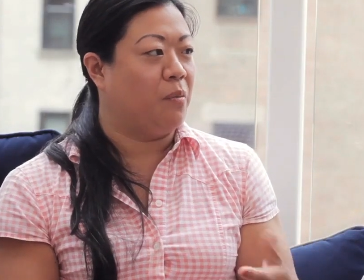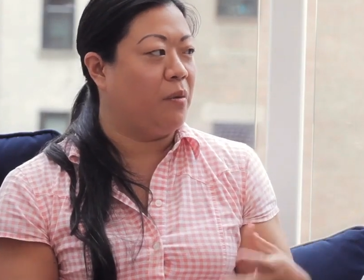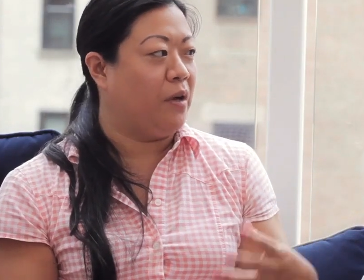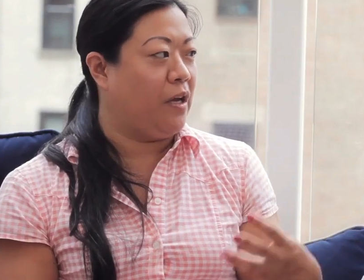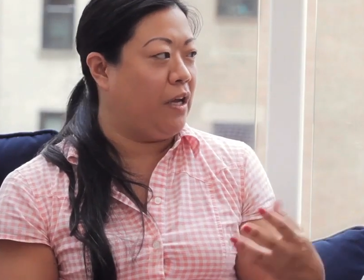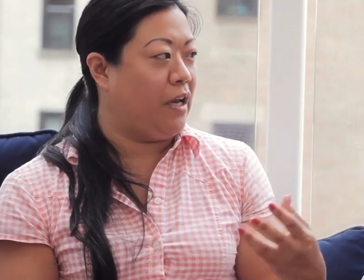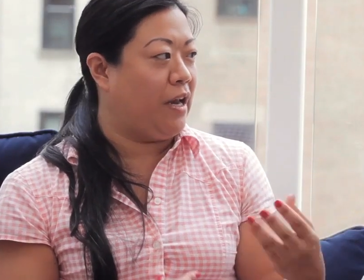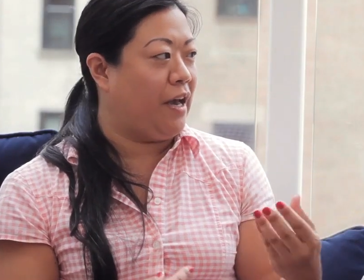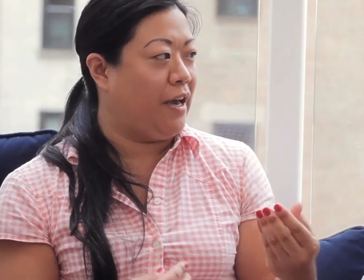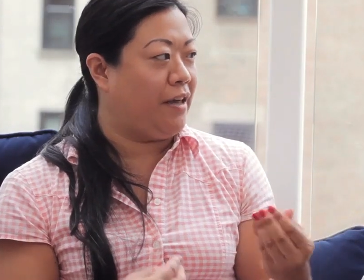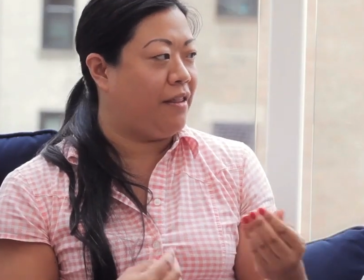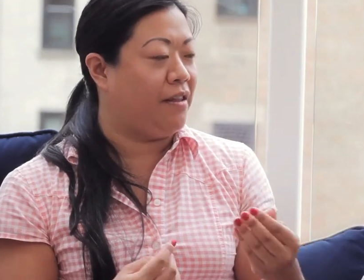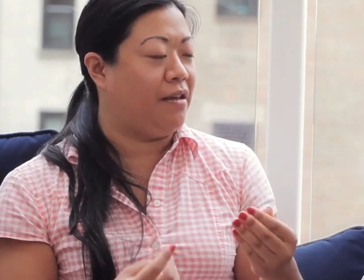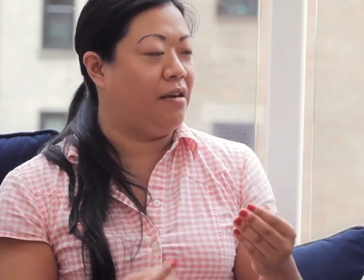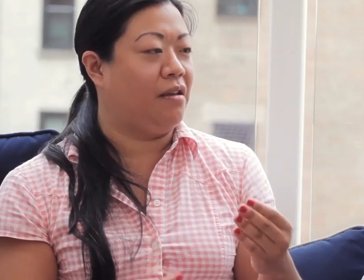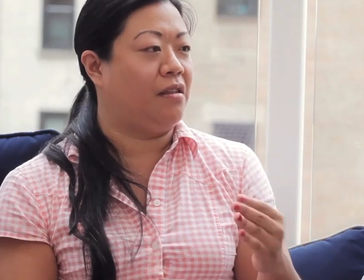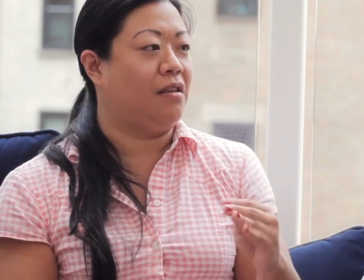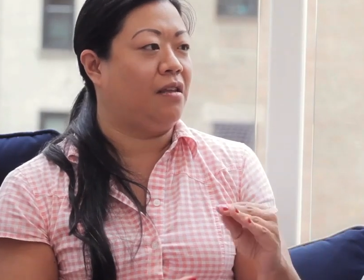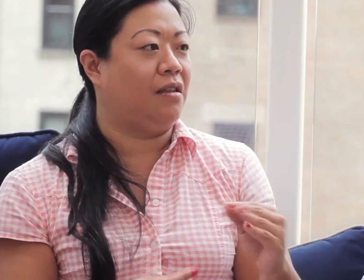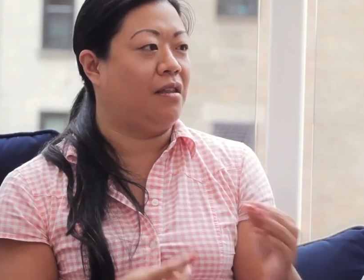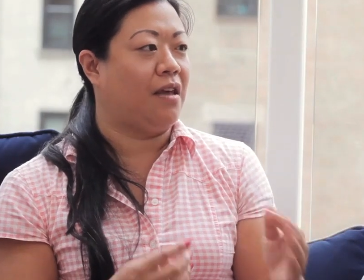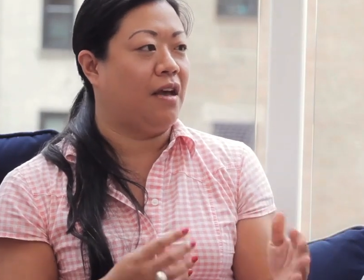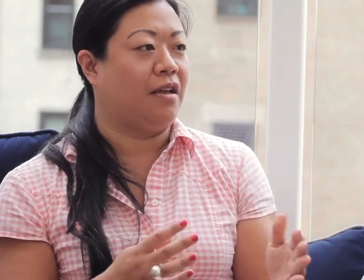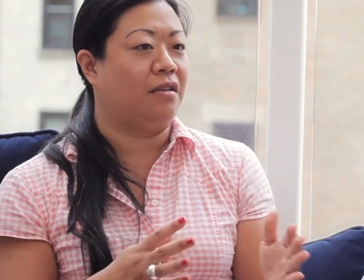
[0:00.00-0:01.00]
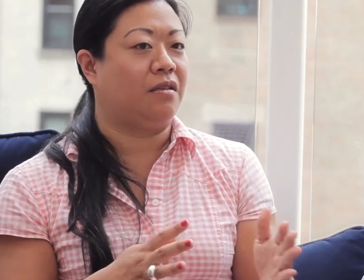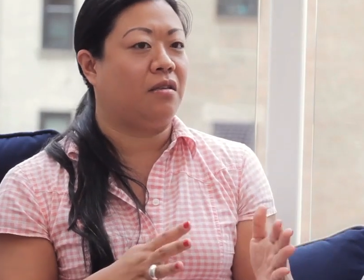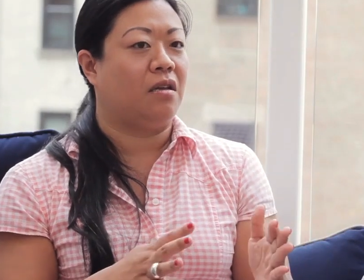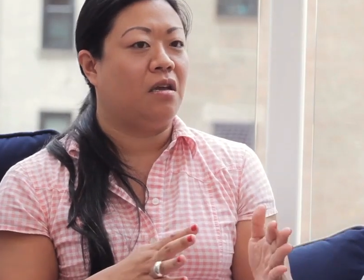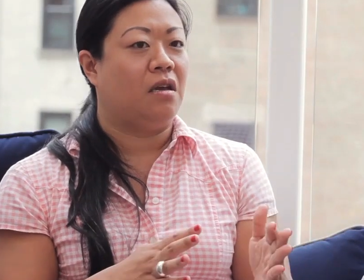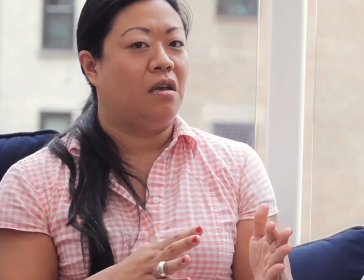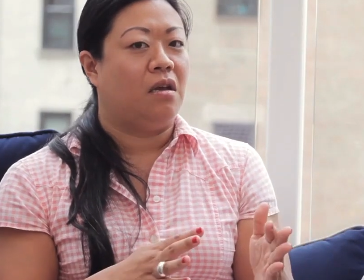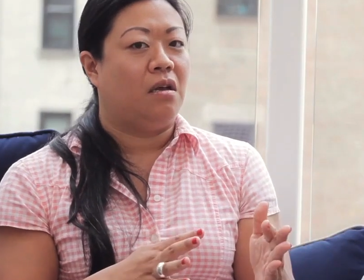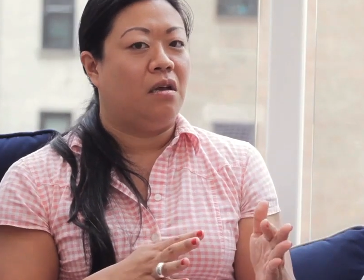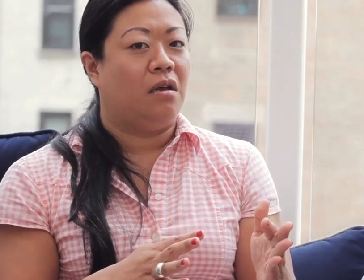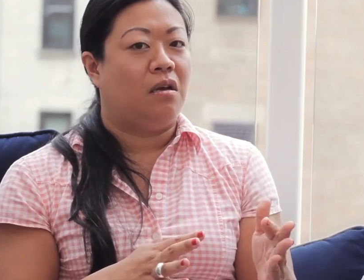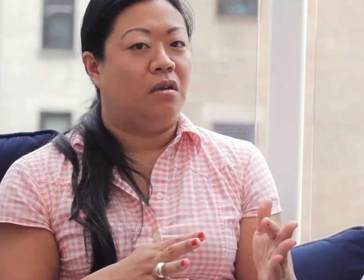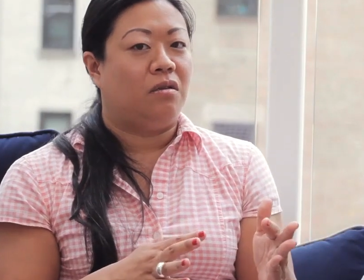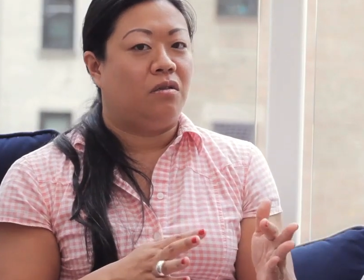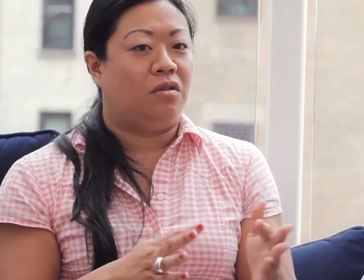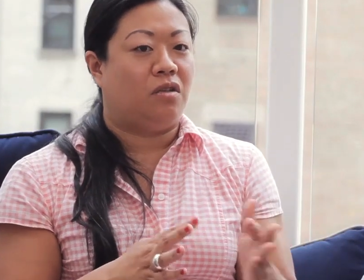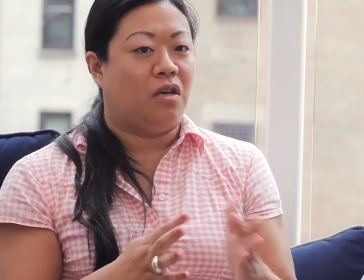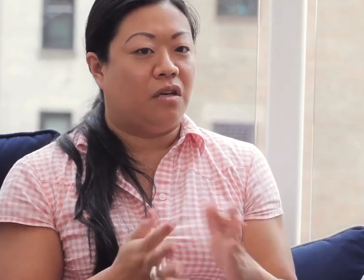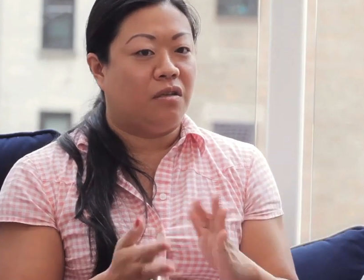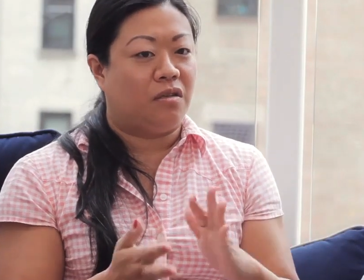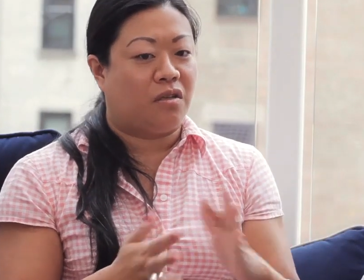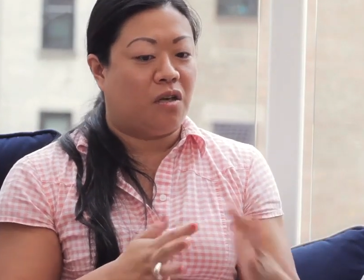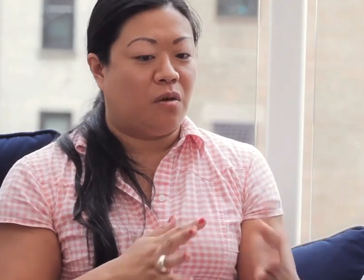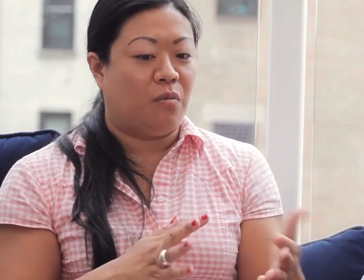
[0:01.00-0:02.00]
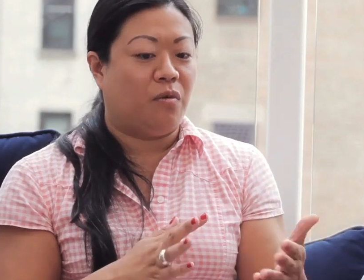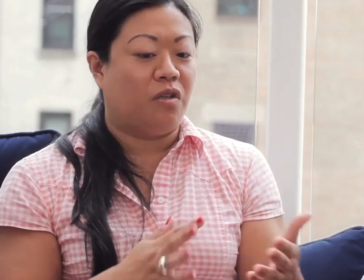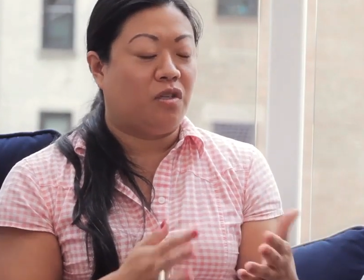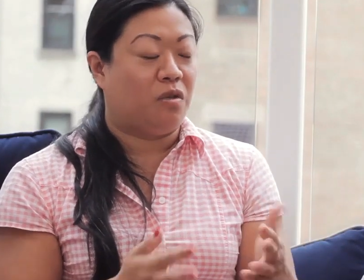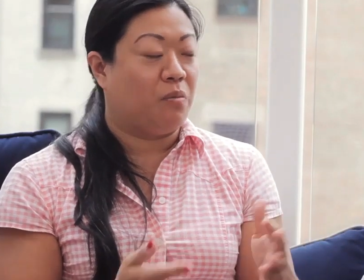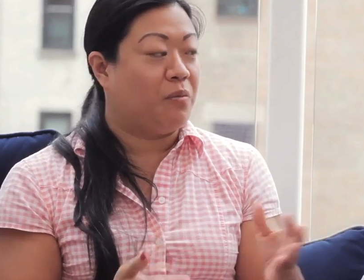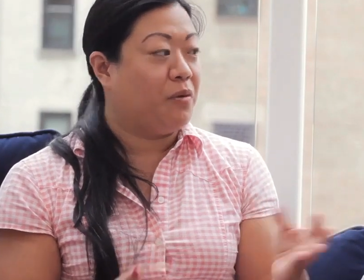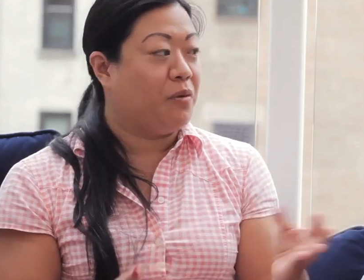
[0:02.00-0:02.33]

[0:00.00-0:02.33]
but I think that that does come into